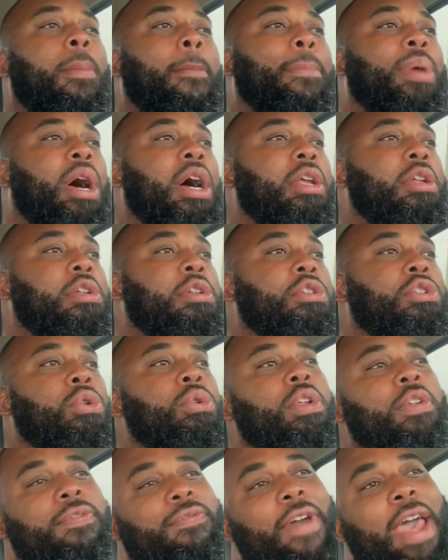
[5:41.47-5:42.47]
But
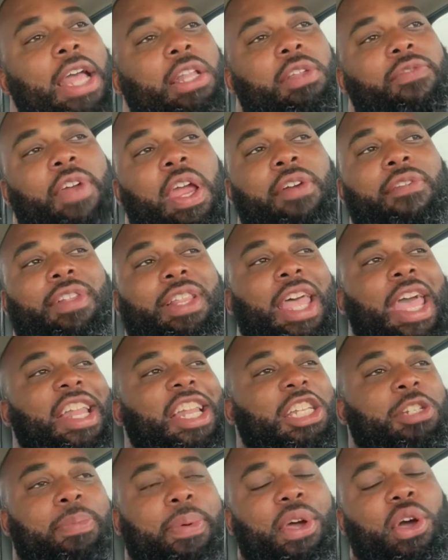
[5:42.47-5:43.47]
due to the fact of
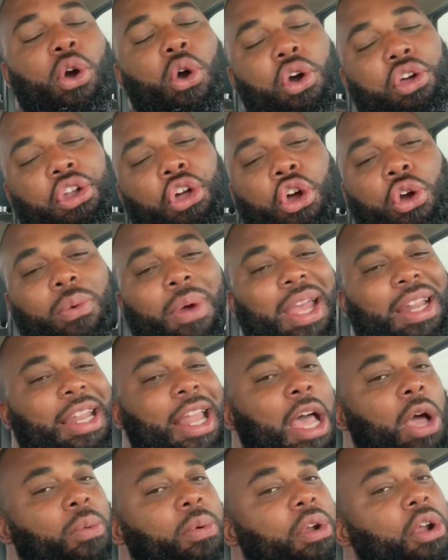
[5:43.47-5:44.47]
everything that's been going on right
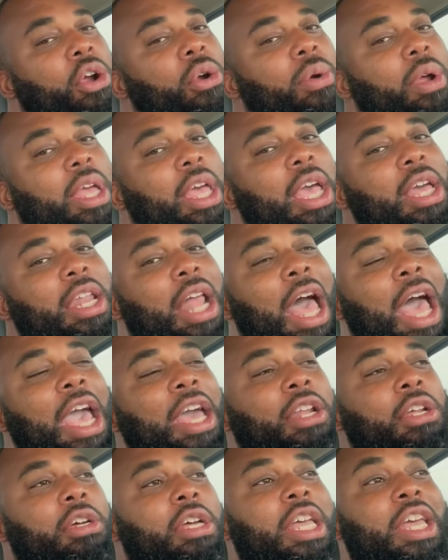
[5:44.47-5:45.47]
now with Hurricane
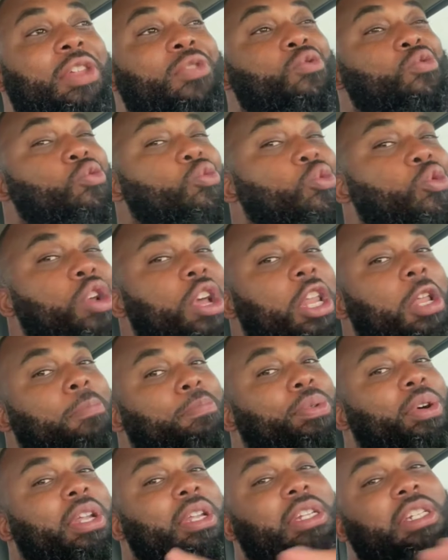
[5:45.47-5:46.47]
Ida, it
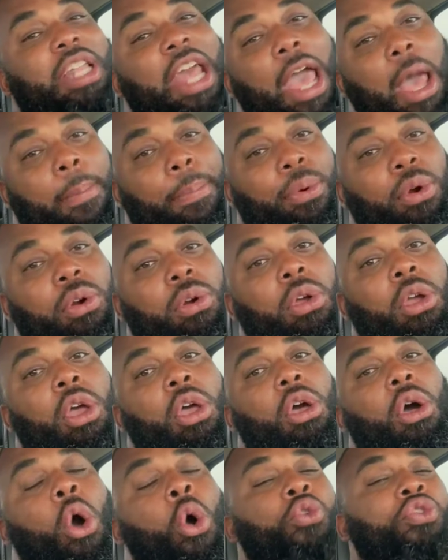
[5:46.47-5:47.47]
really put a damper
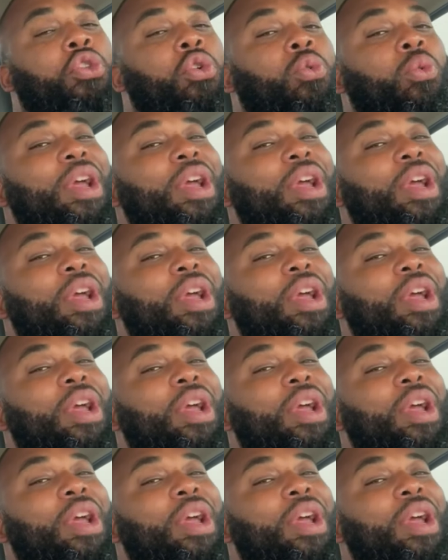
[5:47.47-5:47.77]
on the